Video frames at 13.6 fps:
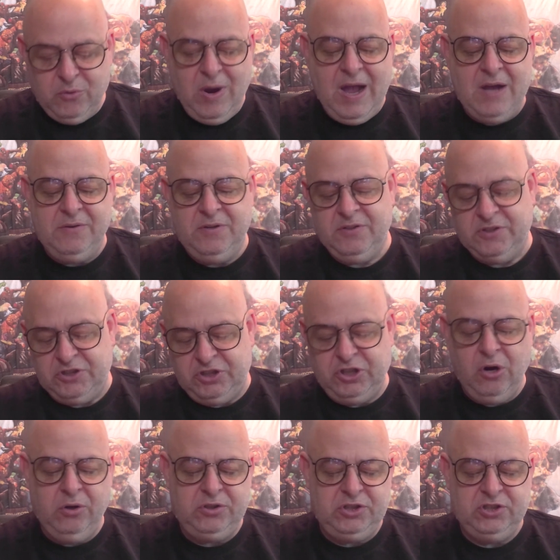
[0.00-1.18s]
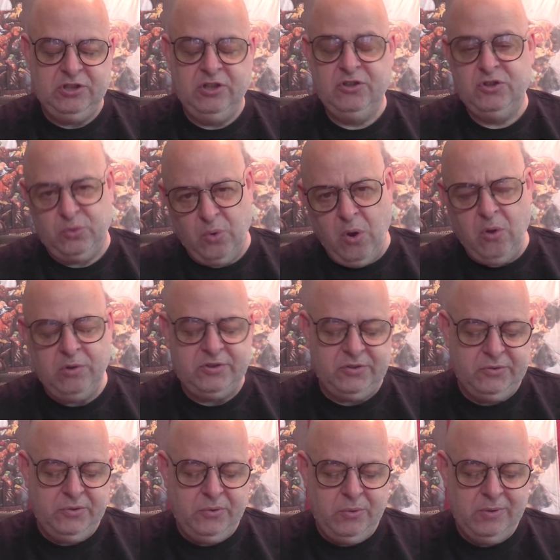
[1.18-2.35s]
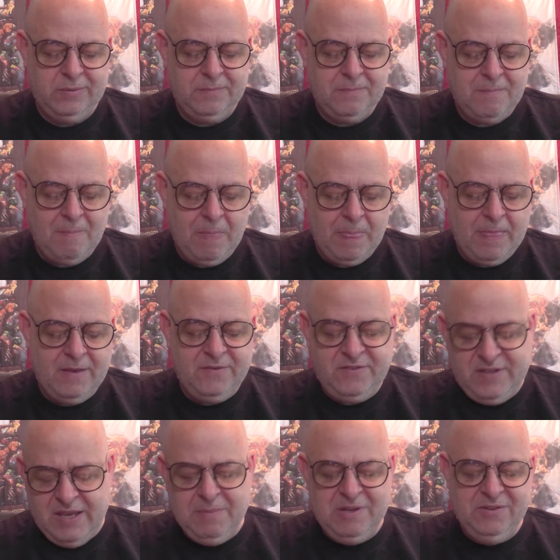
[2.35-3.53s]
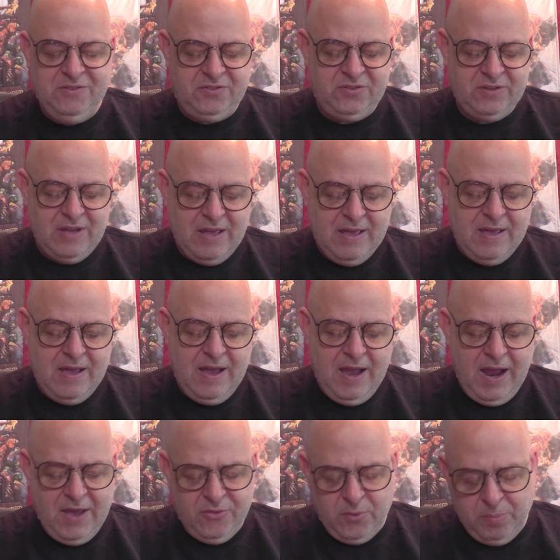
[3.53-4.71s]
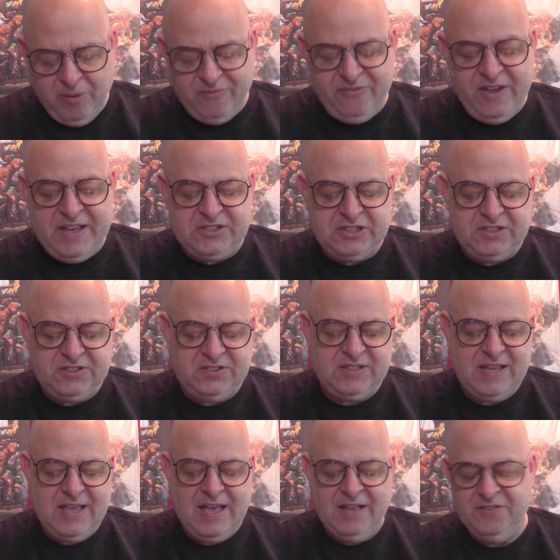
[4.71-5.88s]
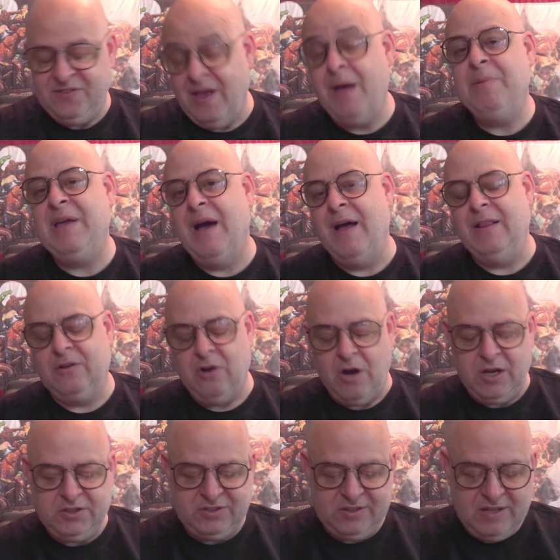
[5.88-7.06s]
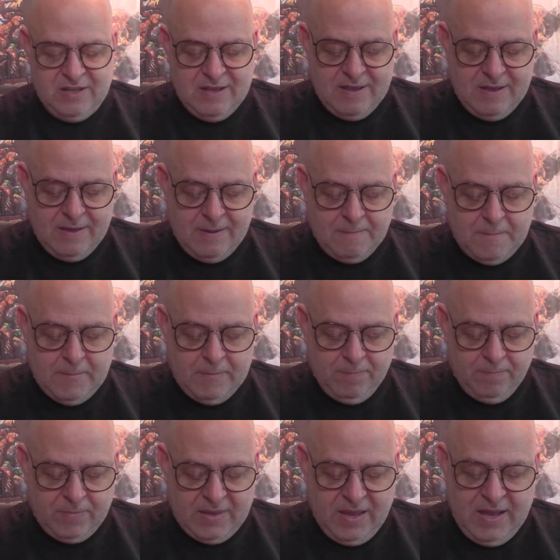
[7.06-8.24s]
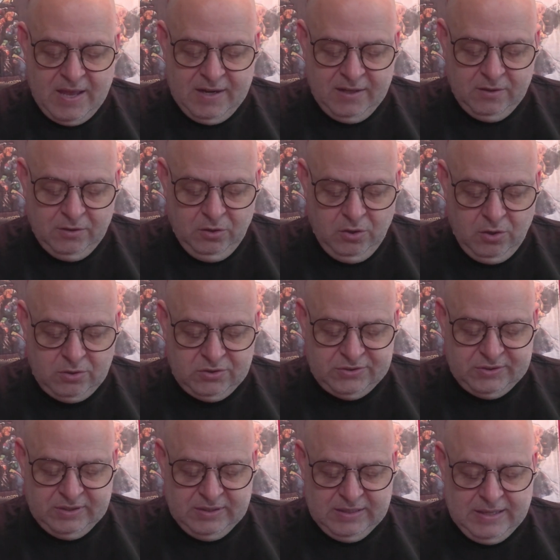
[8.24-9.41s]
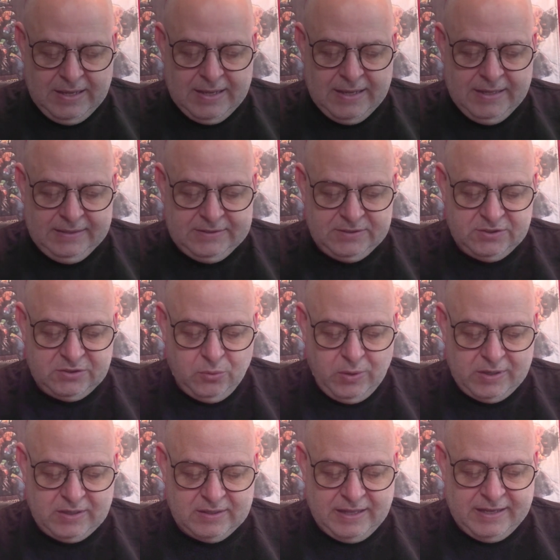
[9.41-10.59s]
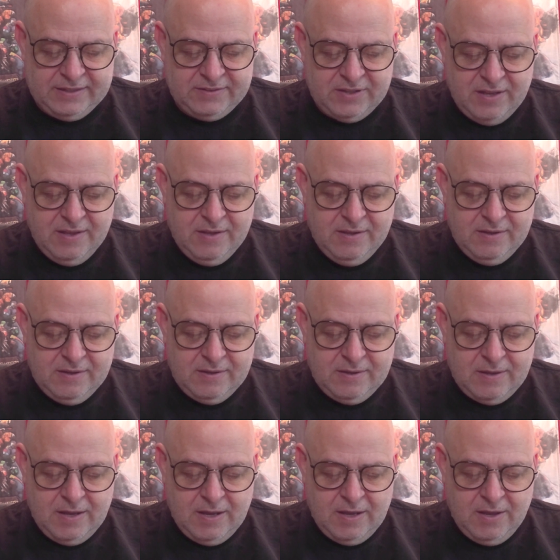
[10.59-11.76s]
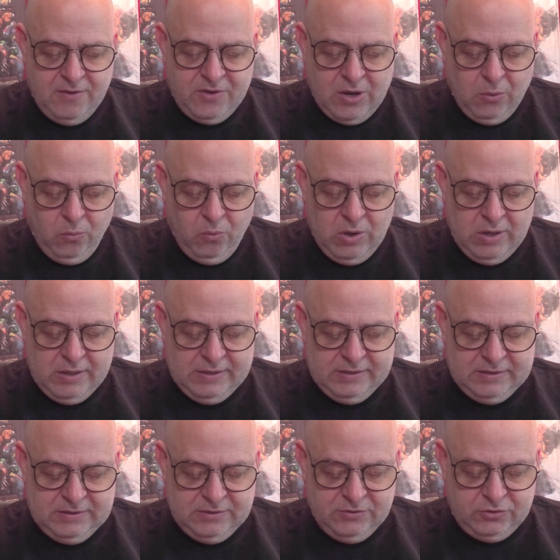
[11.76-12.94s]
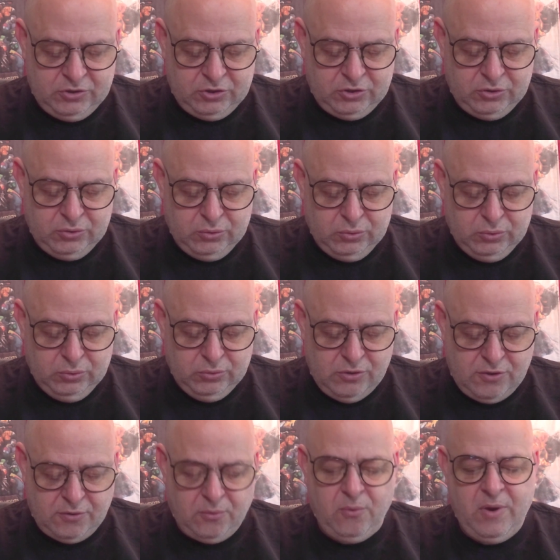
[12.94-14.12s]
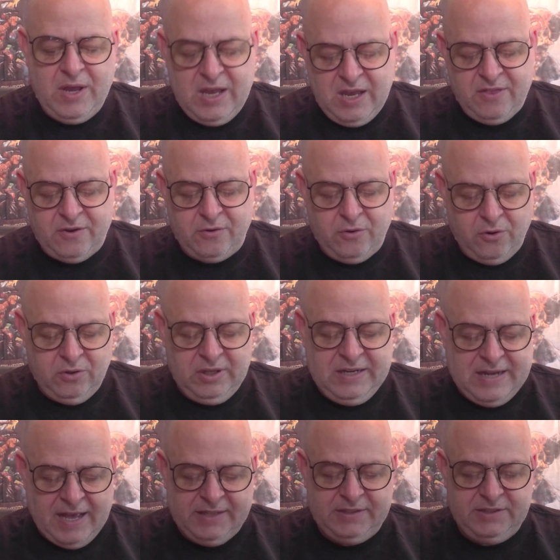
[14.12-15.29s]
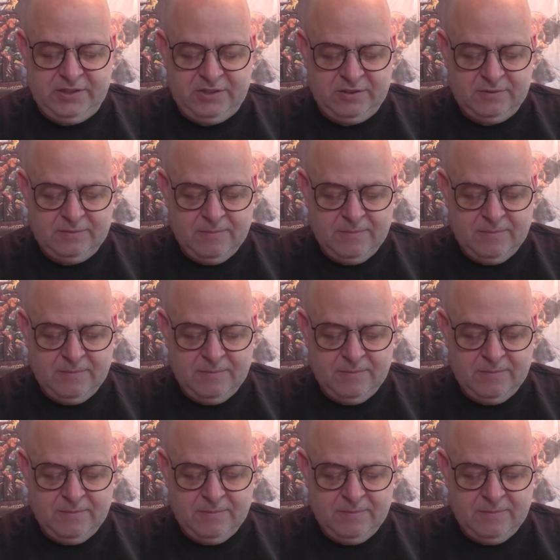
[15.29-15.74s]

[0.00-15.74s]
Ground, The Church, Troll 2, Demons, Anthropophagus, and Zombie Holocaust. And it looks like, just a quick glance, you've got 1, 2, 3 that are early 90s.